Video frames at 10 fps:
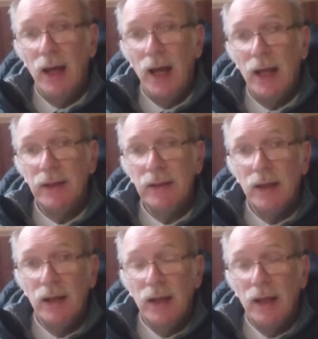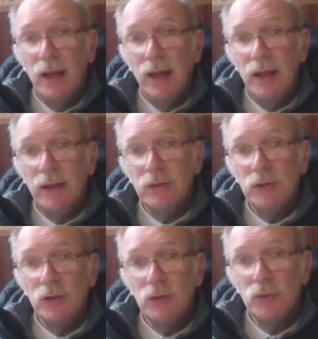And it's
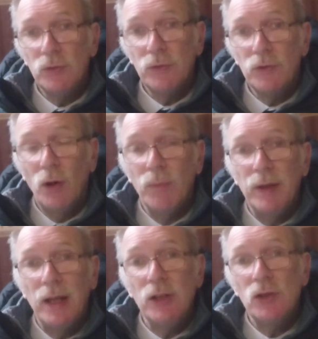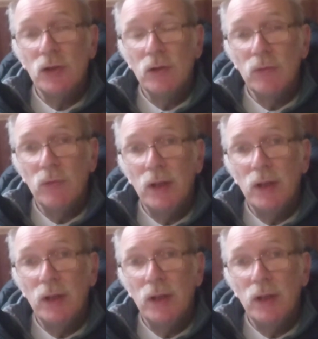a sort of combination,